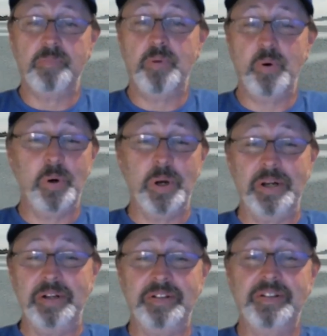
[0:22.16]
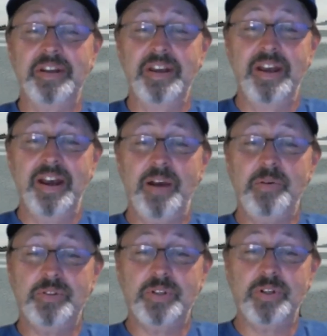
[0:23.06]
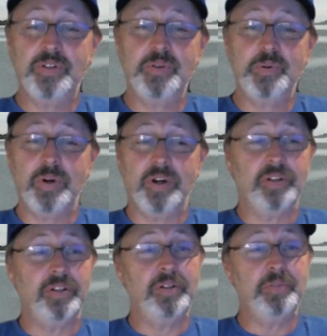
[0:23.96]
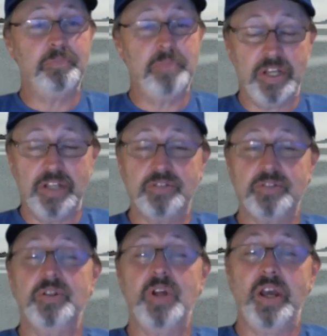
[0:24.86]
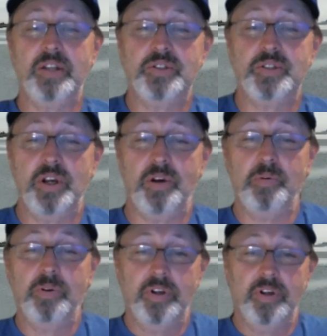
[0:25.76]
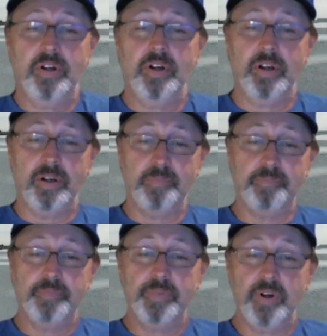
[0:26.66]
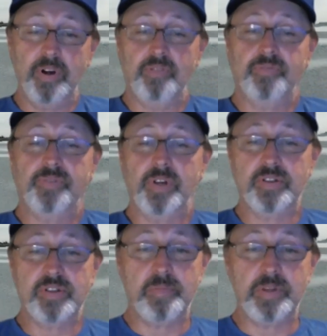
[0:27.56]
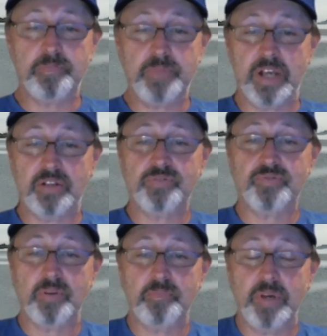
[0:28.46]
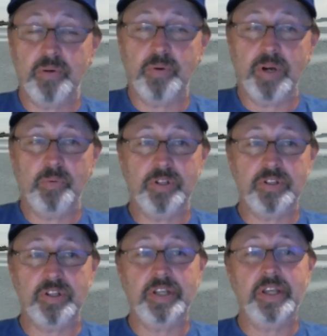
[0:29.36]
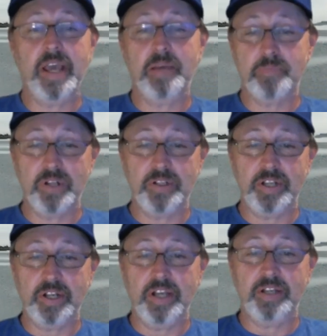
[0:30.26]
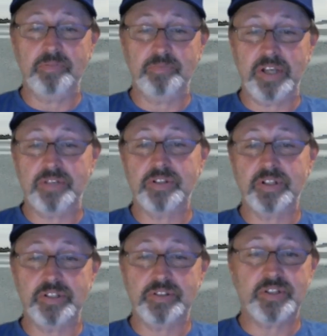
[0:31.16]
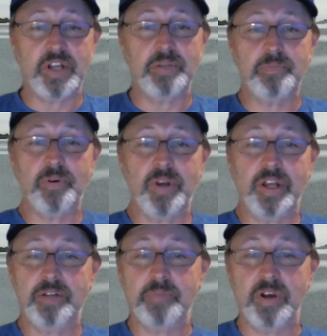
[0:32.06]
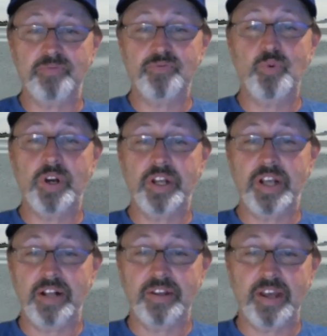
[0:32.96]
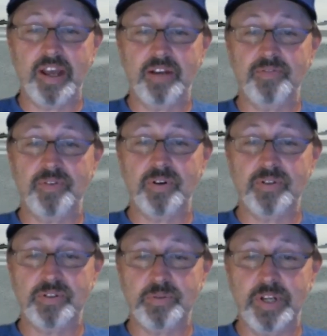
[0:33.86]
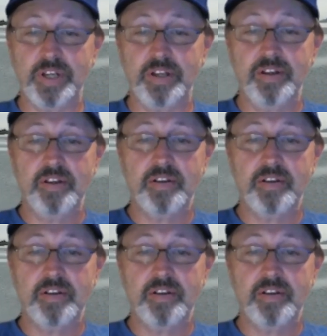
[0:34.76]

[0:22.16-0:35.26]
important. I was going to do a little mini slideshow um, of uh, some of the picks from uh, when I went to the game Monday night and basically celebrated my 48th anniversary